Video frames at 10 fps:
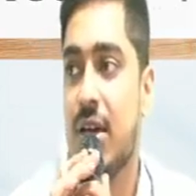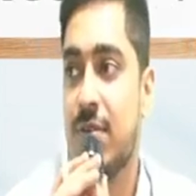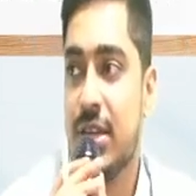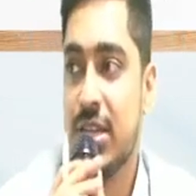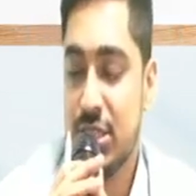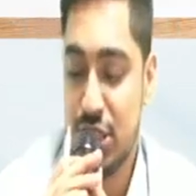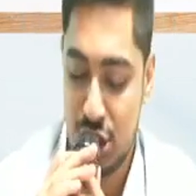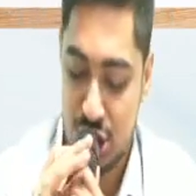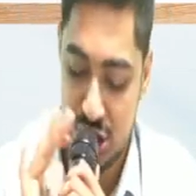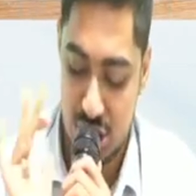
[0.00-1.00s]
Fine.
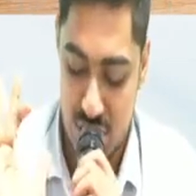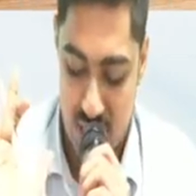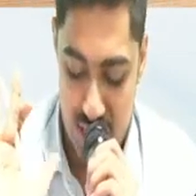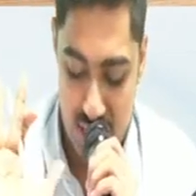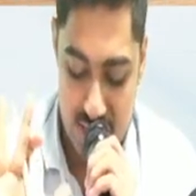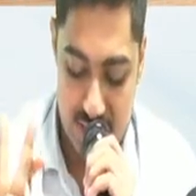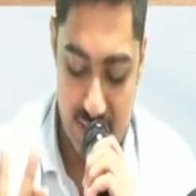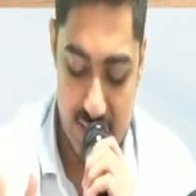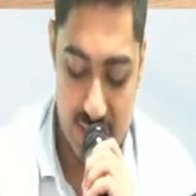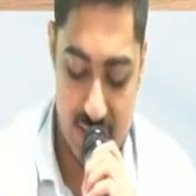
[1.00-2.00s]
Shh.
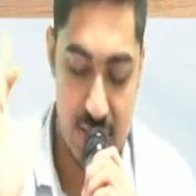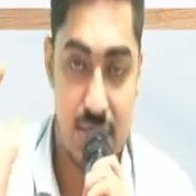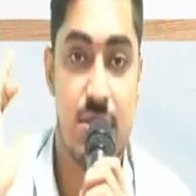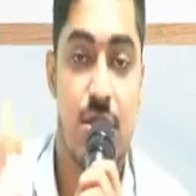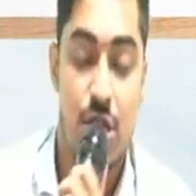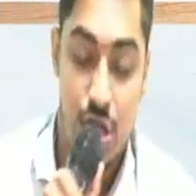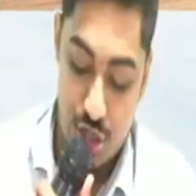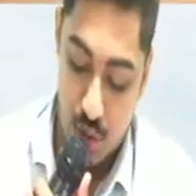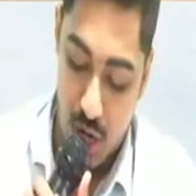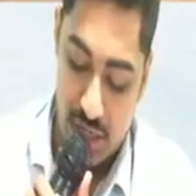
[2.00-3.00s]
Silence.
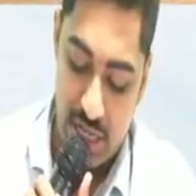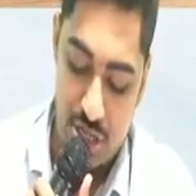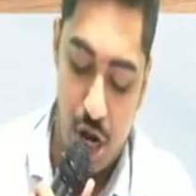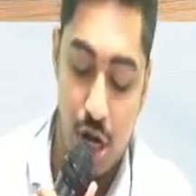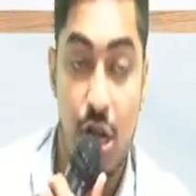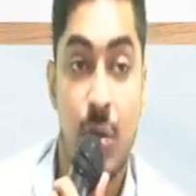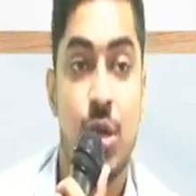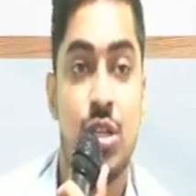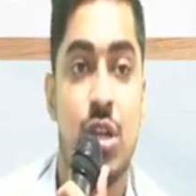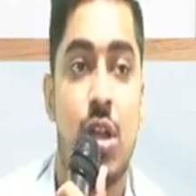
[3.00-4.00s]
So, what is
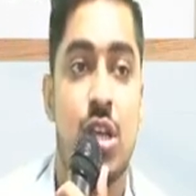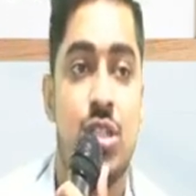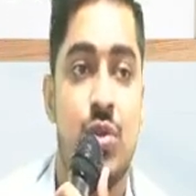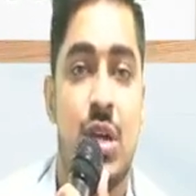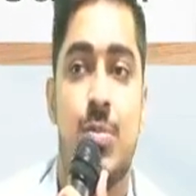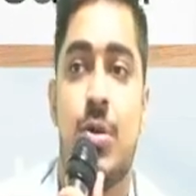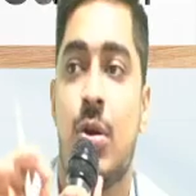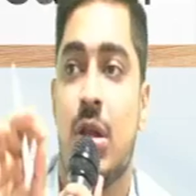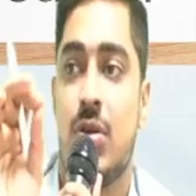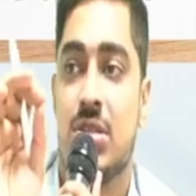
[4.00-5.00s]
contribution loss due to
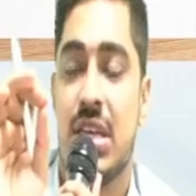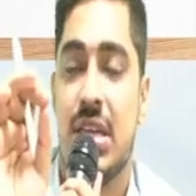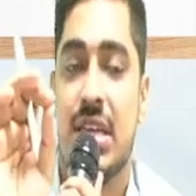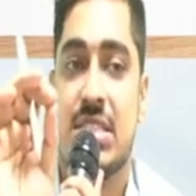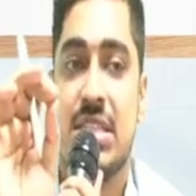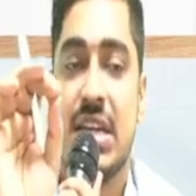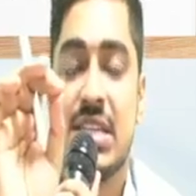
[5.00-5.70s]
unproductive hours? Yes. Let us